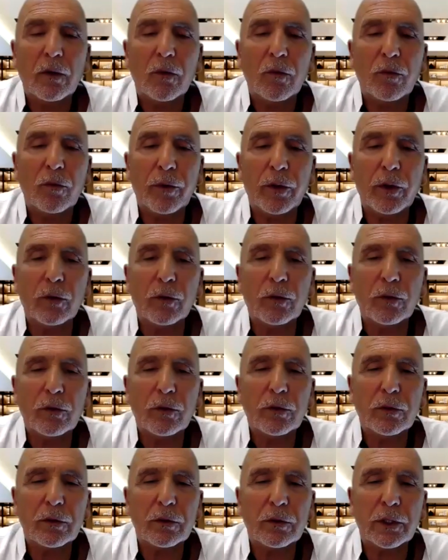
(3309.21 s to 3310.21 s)

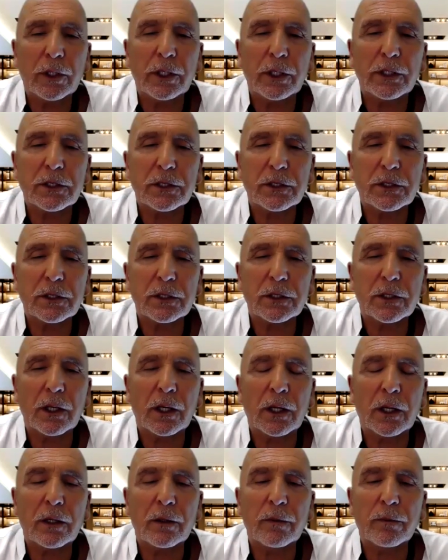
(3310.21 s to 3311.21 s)
feel that it's
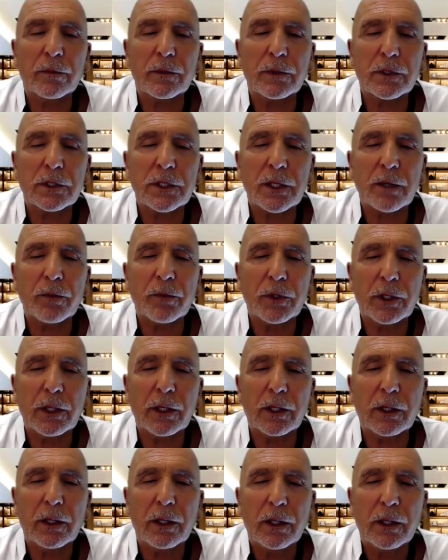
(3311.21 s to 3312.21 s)

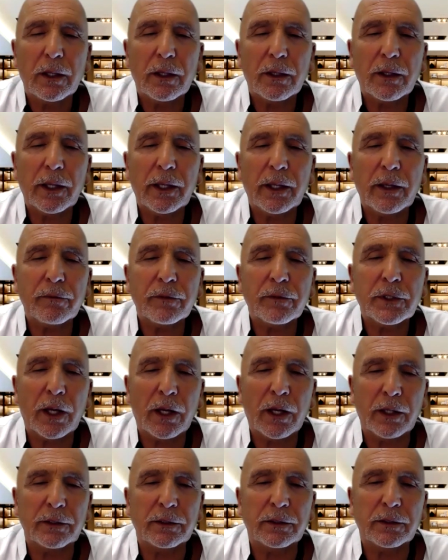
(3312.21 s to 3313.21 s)
something they have
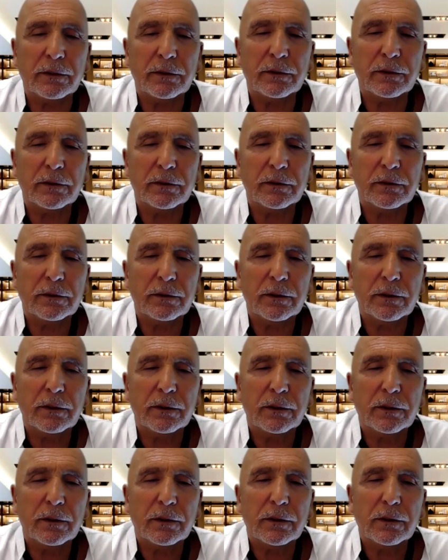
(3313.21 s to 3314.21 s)
done?
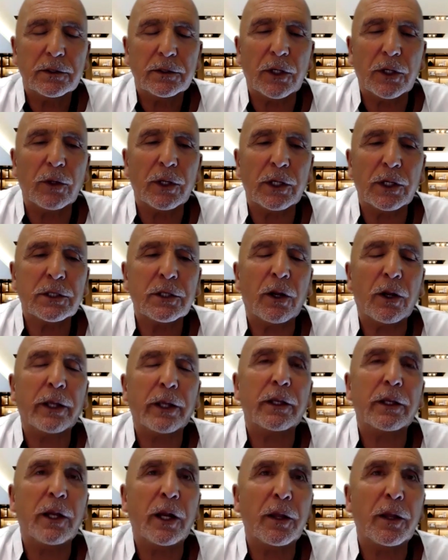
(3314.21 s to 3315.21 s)
So it's
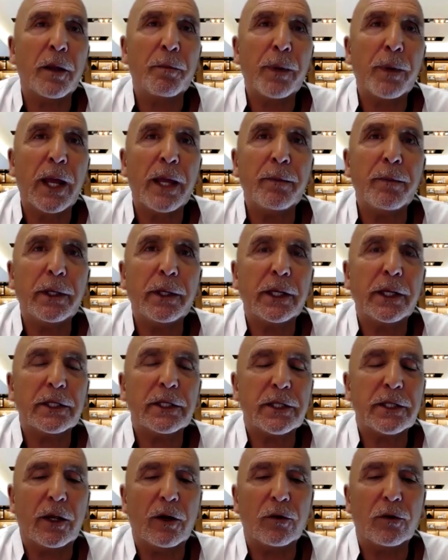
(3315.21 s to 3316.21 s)
like, you know, they're blaming
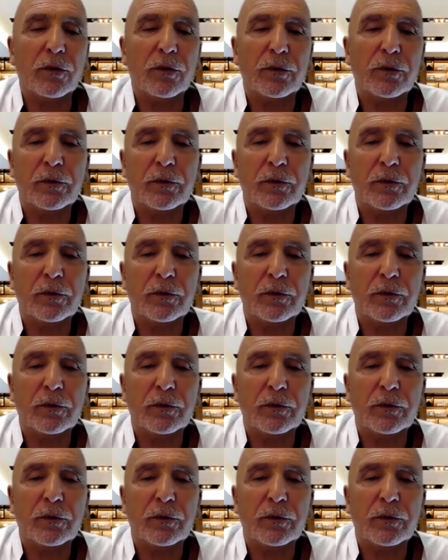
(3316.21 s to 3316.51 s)
themselves.